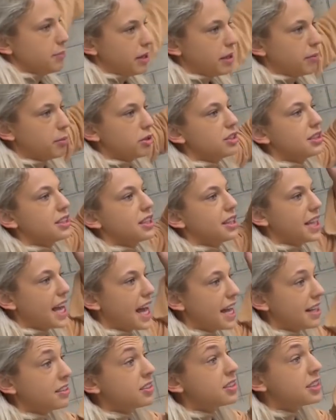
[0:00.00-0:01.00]
to be able to
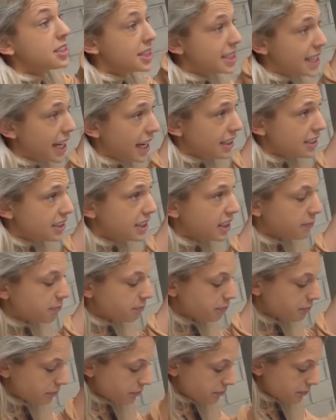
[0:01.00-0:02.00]
then sit,
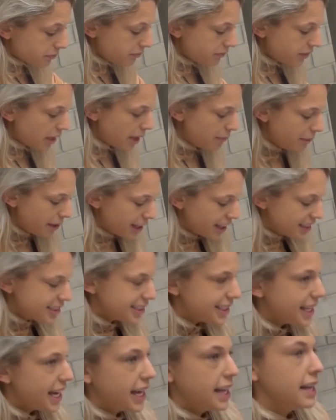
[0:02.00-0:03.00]
because
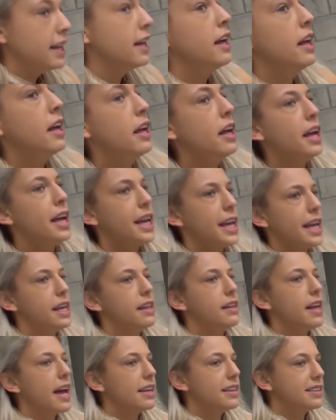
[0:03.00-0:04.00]
then
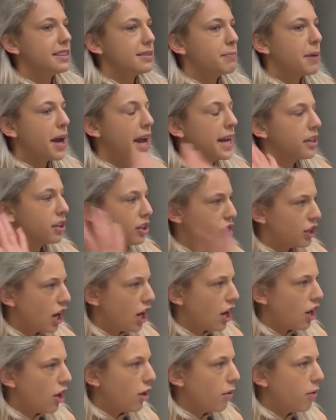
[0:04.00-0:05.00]
he let his mind go
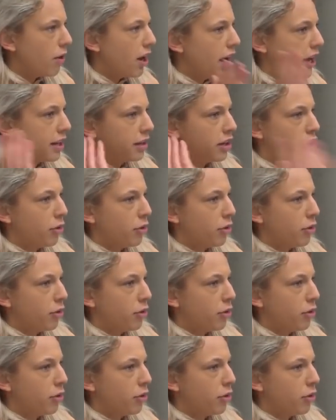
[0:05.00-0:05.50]
on,